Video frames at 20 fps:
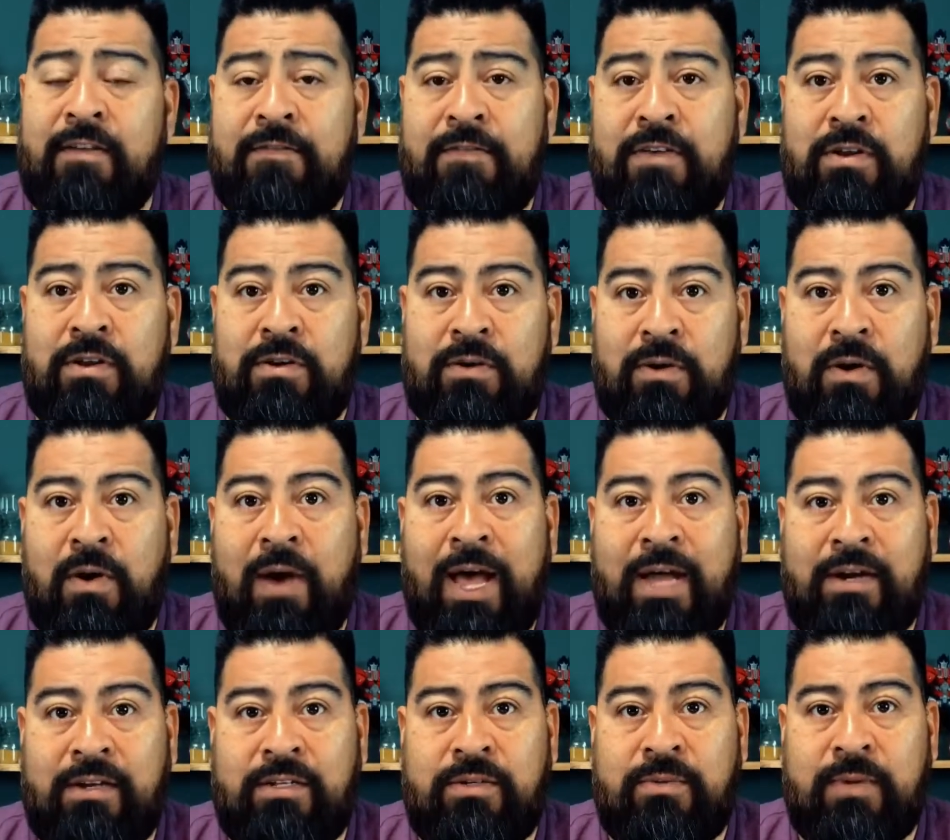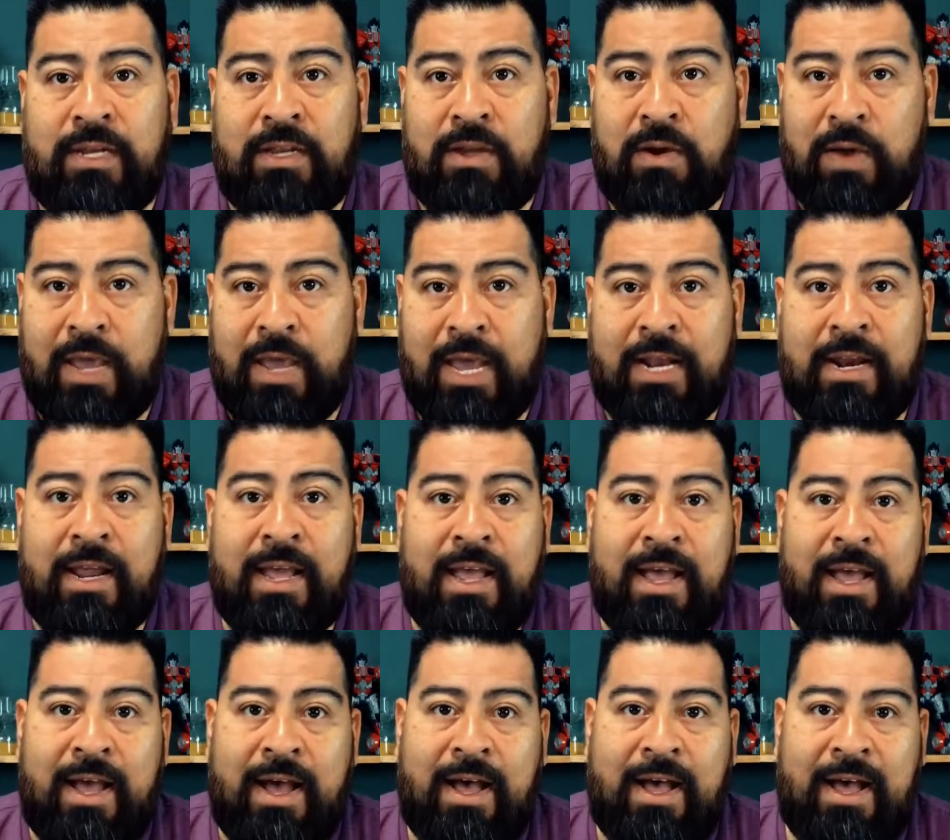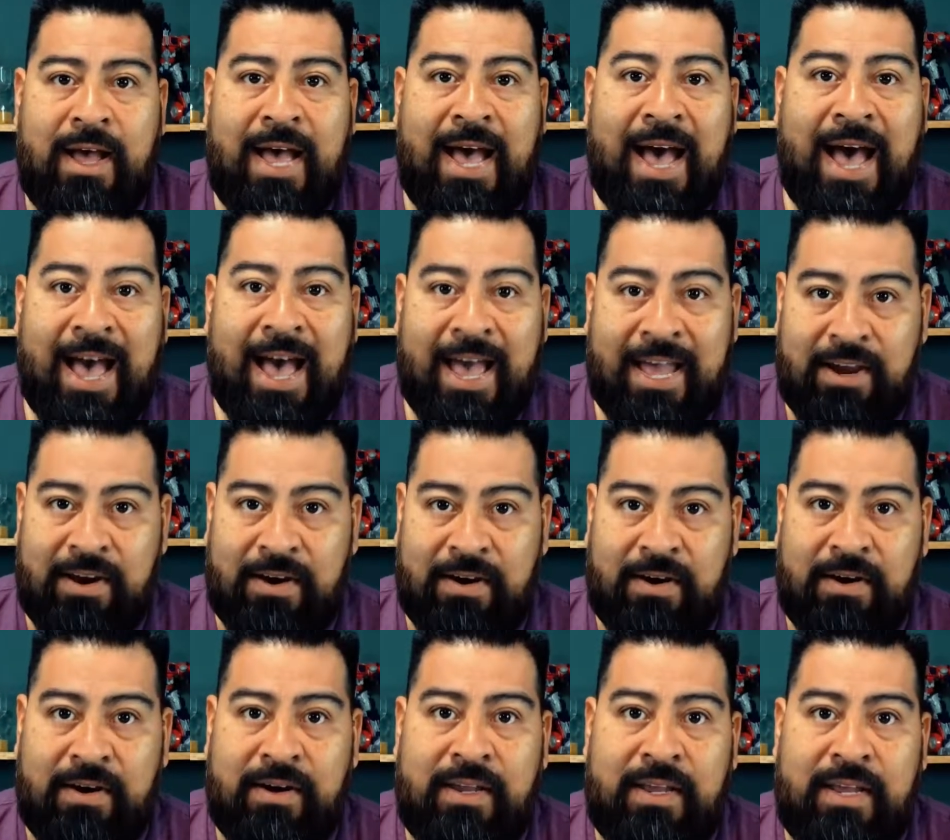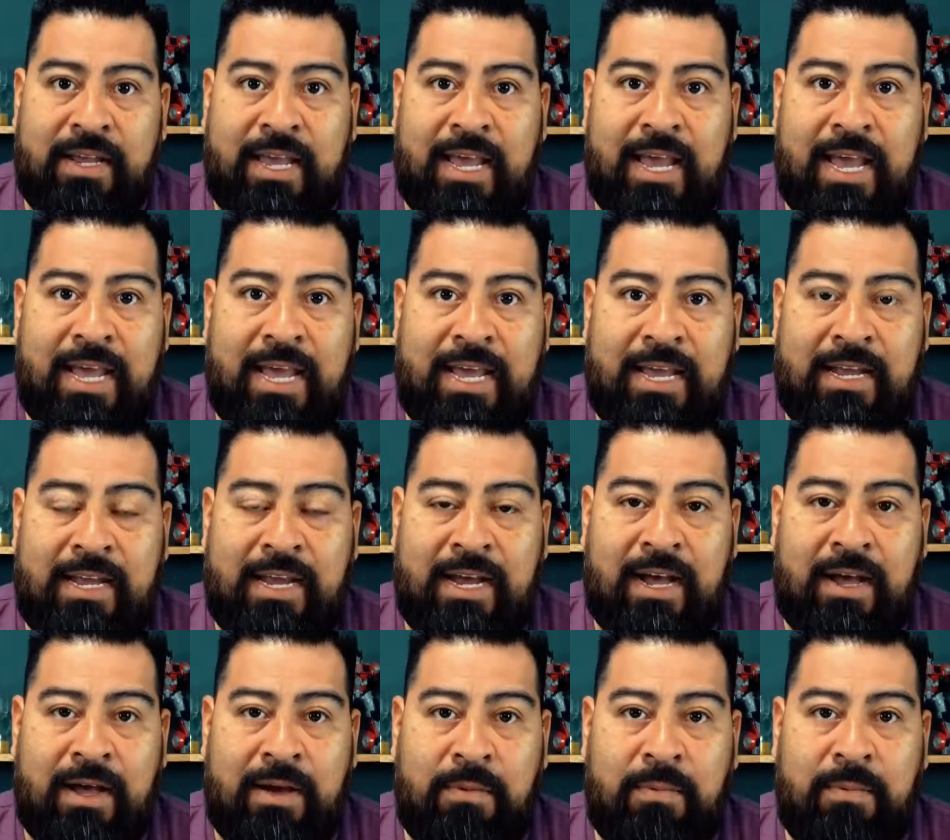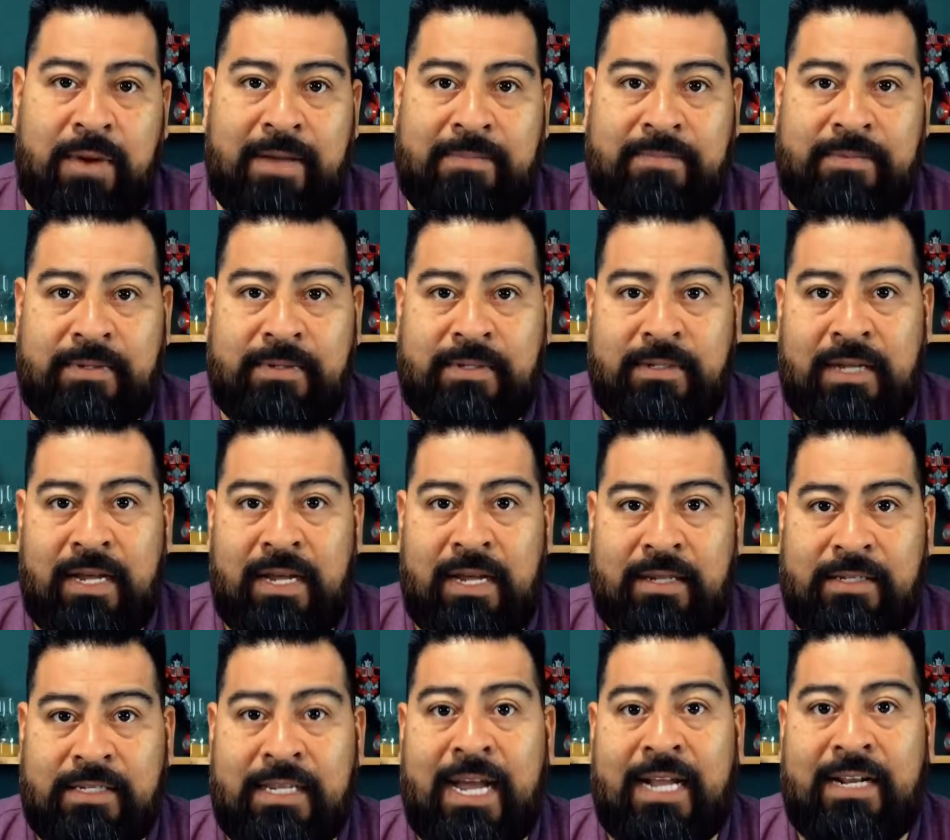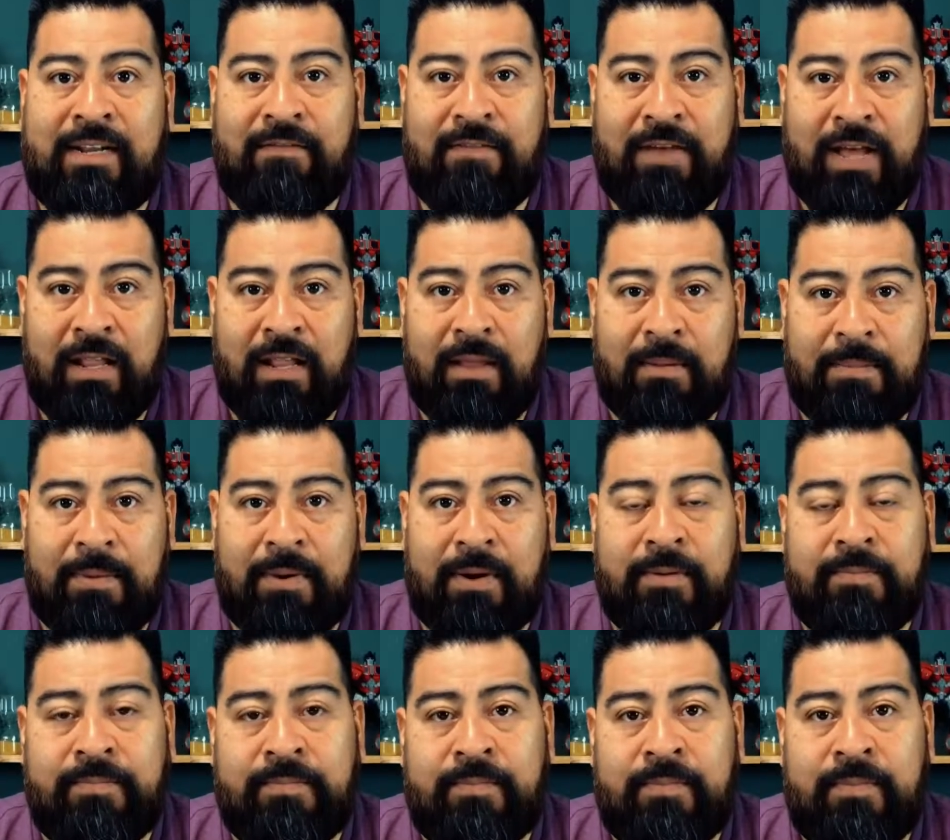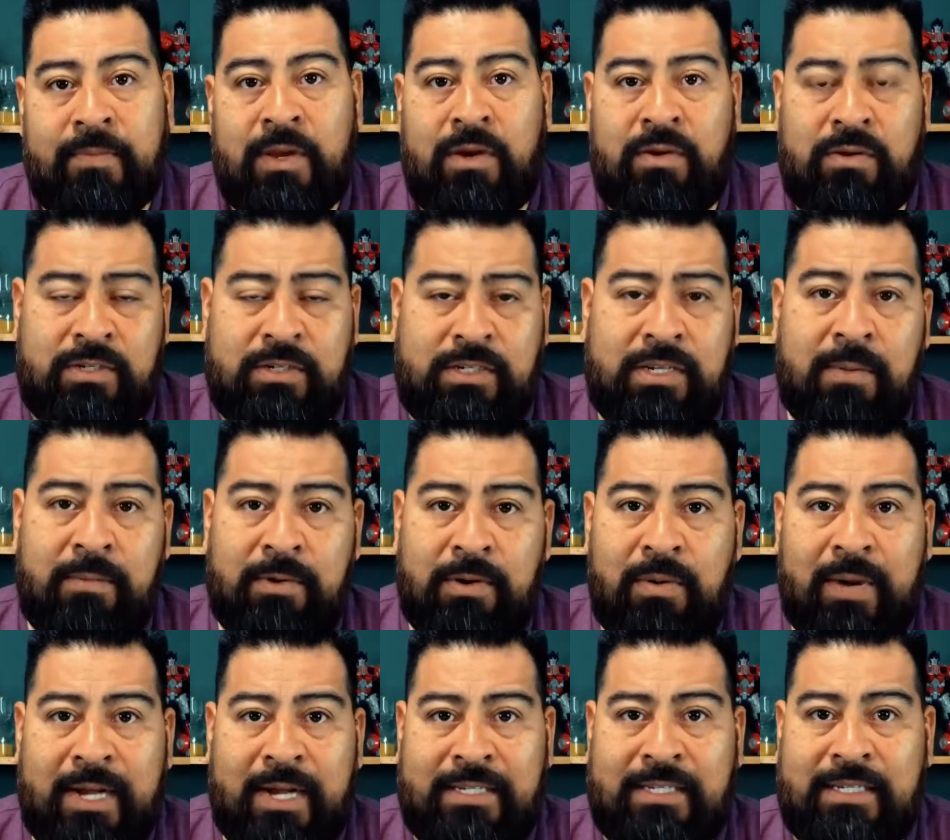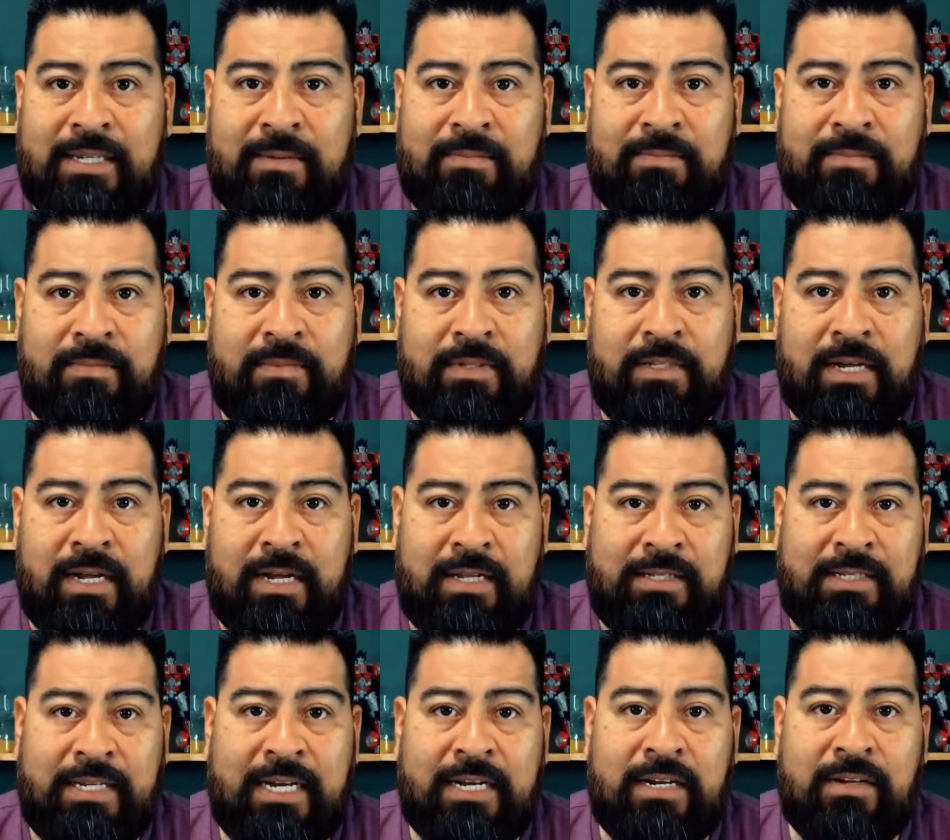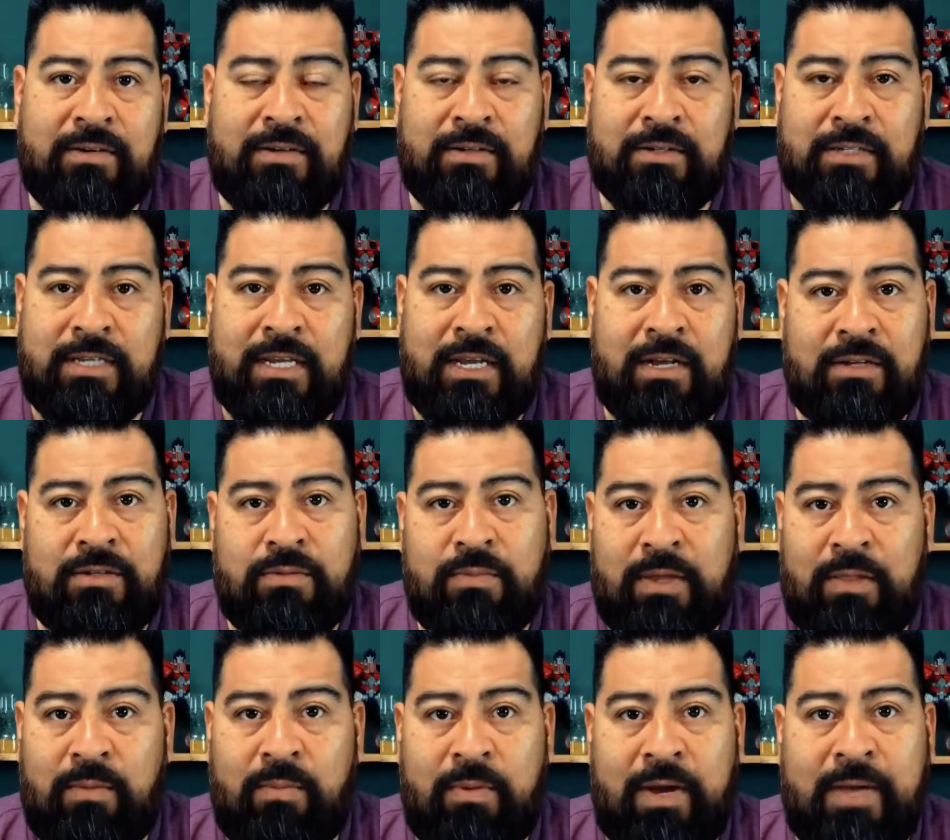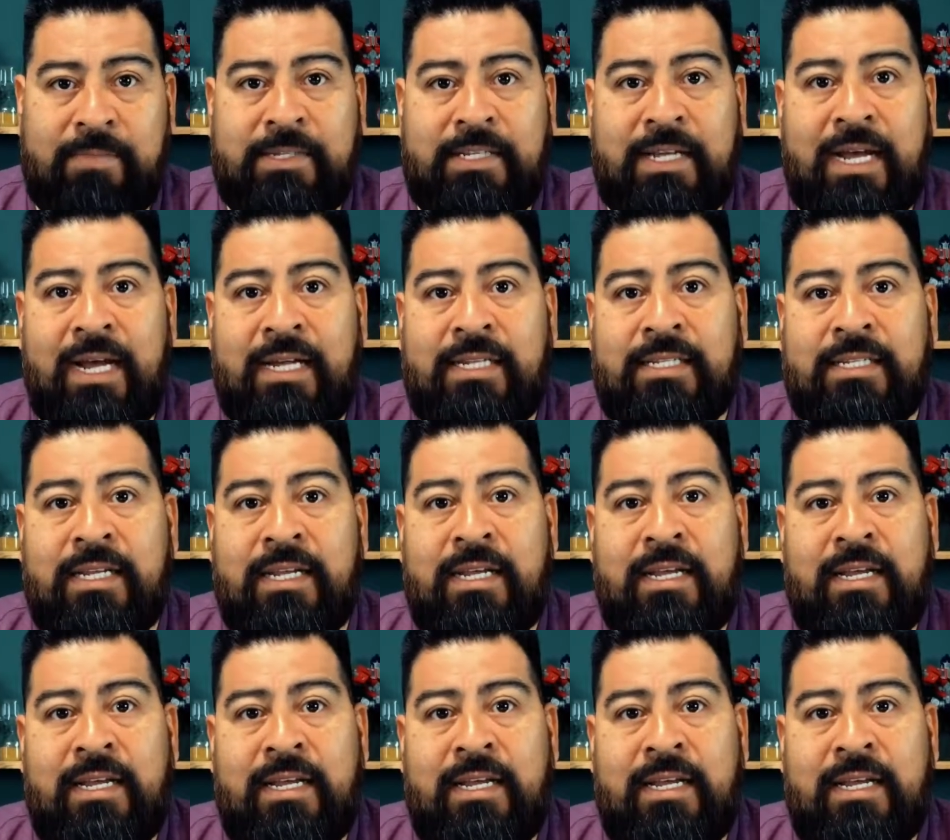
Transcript: If you don't know how to do it, you can hire a website developer or someone who has some technical skills with websites,